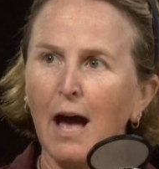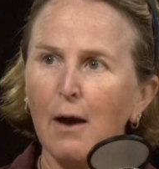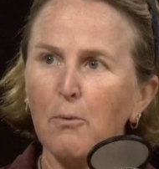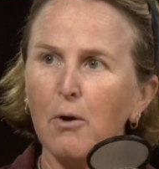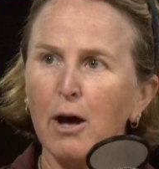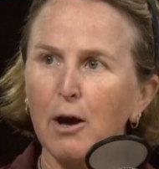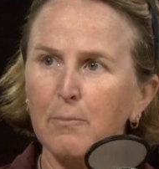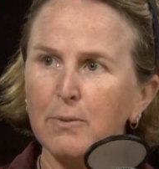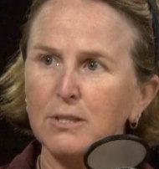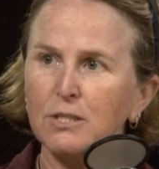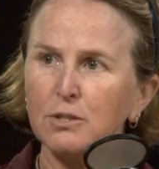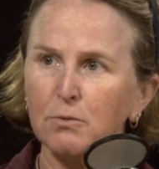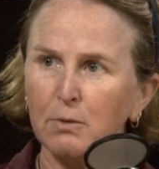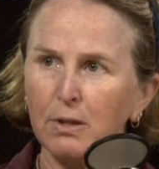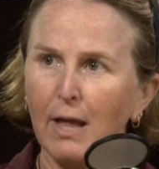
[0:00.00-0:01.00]
will help us
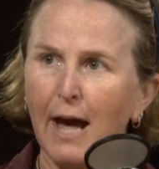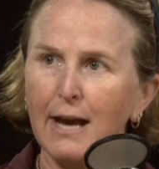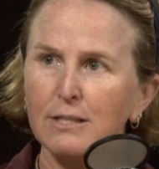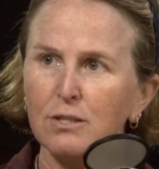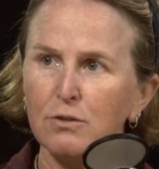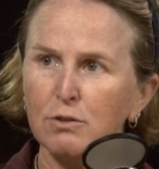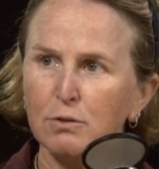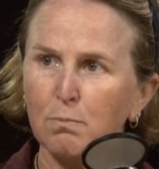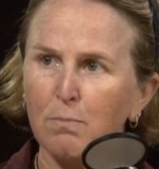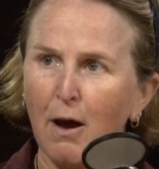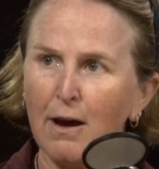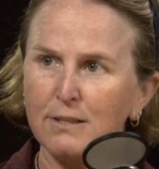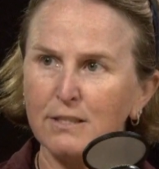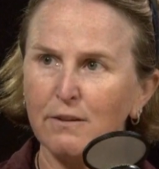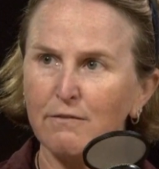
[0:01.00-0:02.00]
to relax, and there's
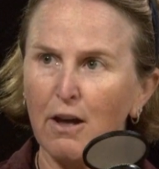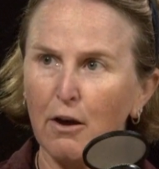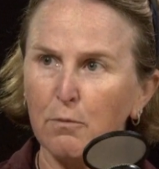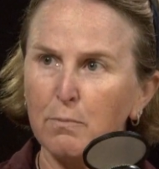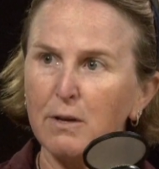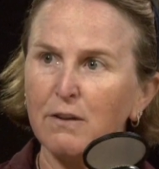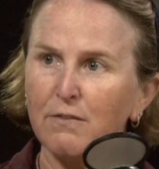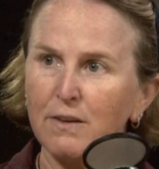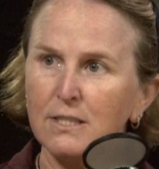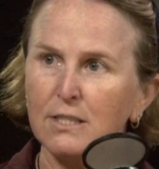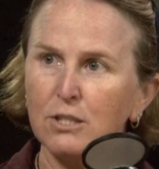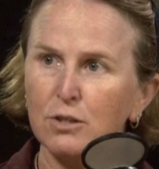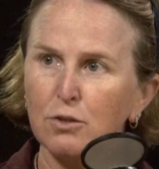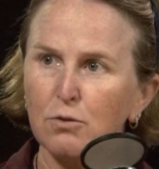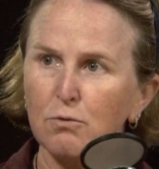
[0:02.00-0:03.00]
positive health
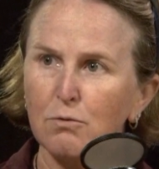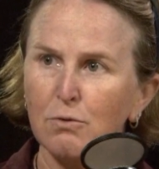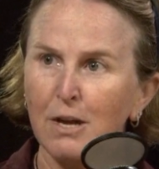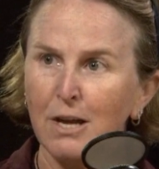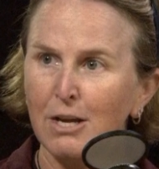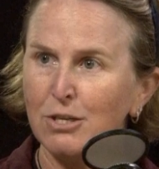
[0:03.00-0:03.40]
benefits to